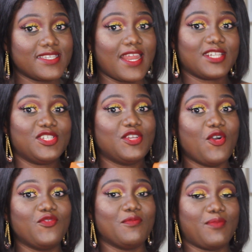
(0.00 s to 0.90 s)
can actually
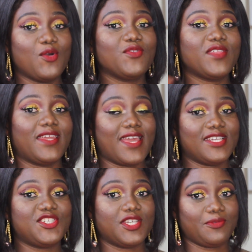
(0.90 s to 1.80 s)
go for both an
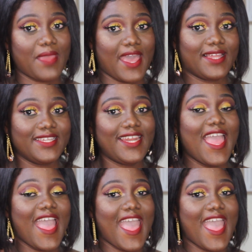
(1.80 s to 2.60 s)
eyeshadow palette